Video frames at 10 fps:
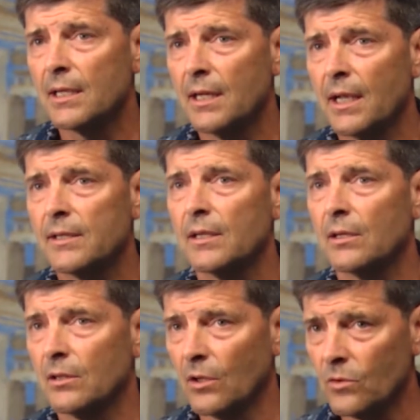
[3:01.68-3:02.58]
it at the
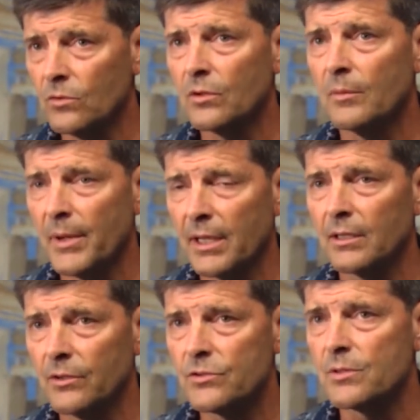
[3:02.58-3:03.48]
local command
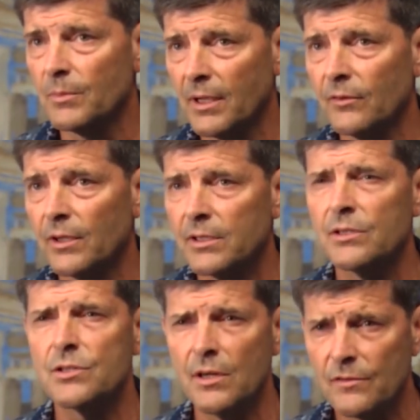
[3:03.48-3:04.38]
leadership level, at the
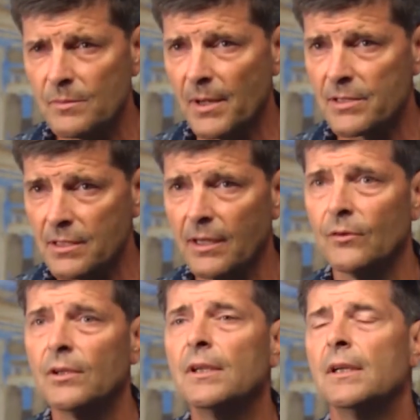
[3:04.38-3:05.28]
chief's mess
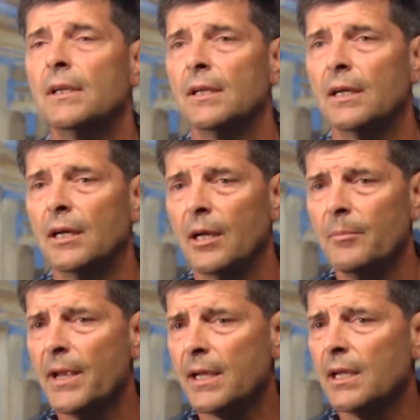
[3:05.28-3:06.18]
level, uh, and
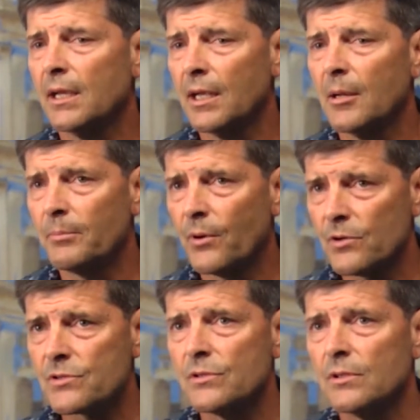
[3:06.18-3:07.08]
making it a
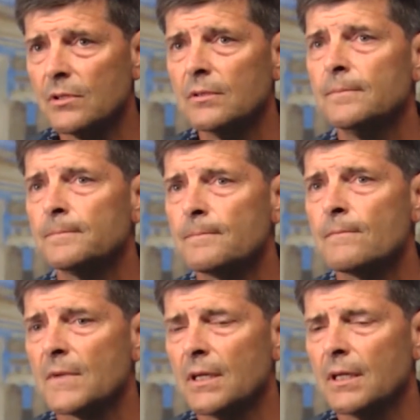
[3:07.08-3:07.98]
personal
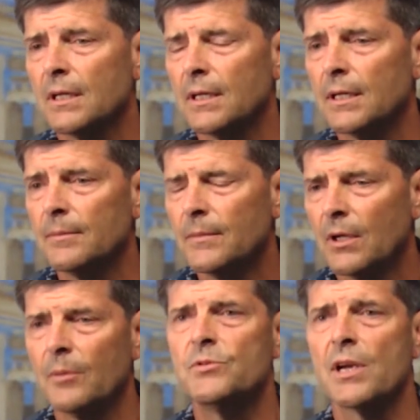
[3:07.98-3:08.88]
uh,
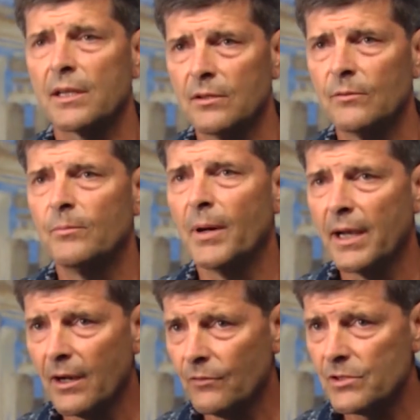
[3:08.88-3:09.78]
objective by
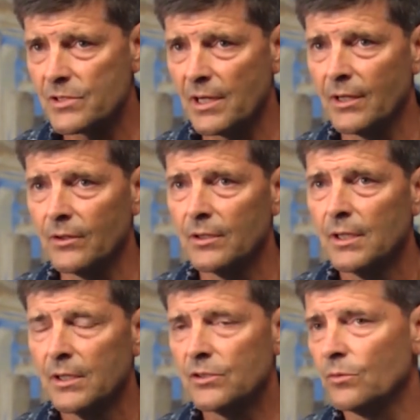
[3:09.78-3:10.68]
every sailor
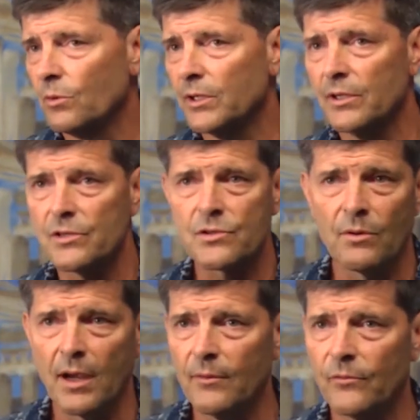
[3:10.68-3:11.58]
to rid this
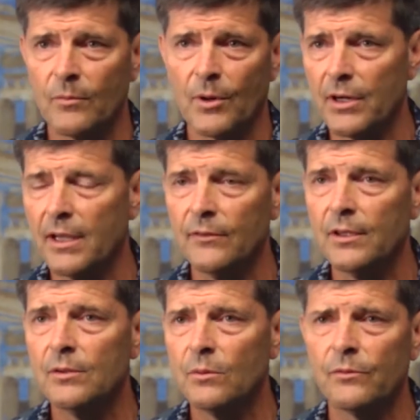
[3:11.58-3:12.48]
crime from our Navy.
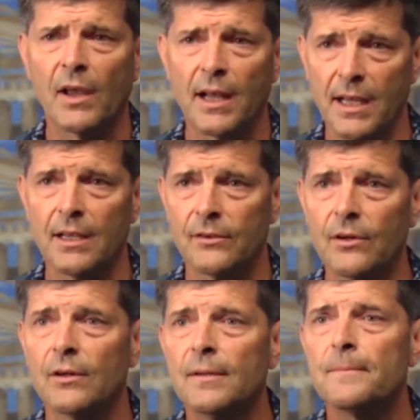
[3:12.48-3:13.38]
We've got to get there.